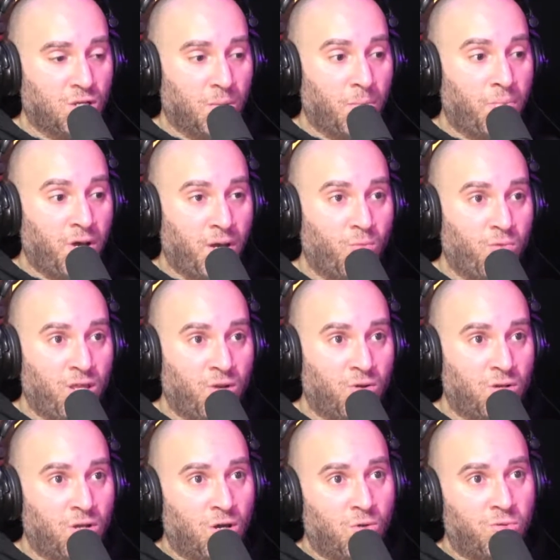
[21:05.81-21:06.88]
But we don't
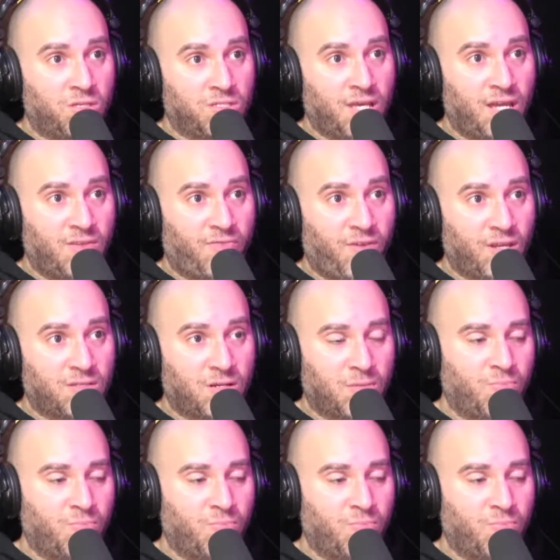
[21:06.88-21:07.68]
know what the side effects are.